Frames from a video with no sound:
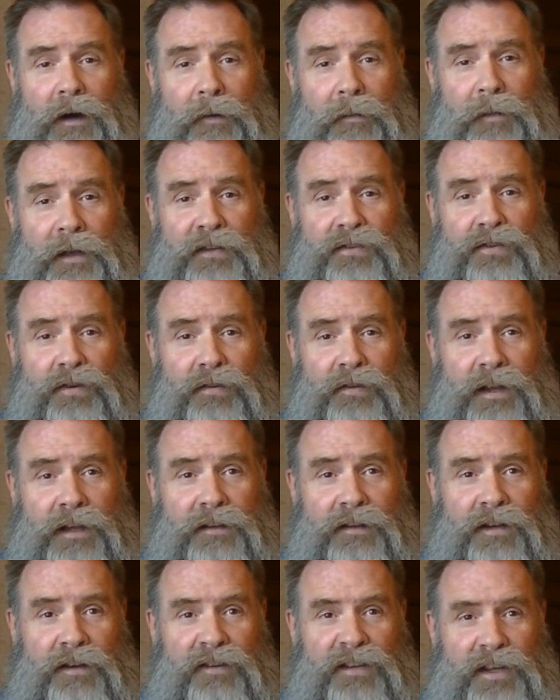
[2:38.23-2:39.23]
Make sure that
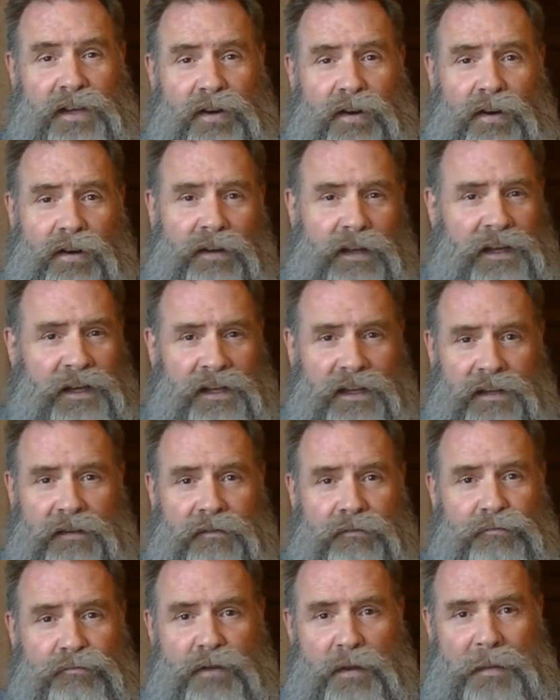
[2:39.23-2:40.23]
you get any
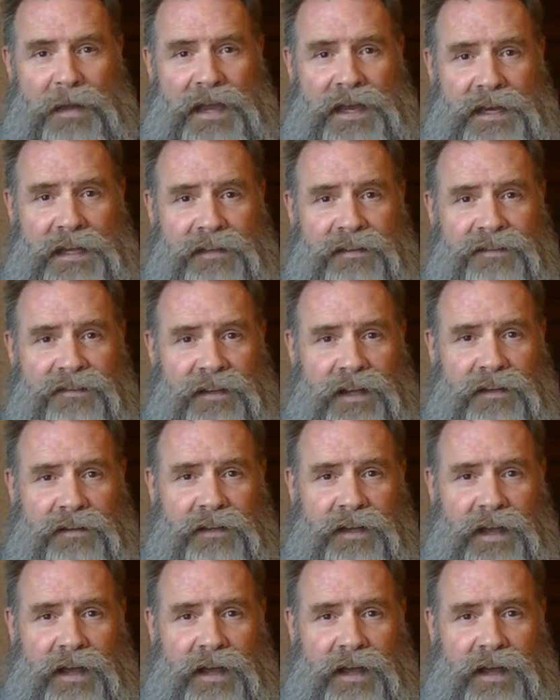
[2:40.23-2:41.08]
remaining scent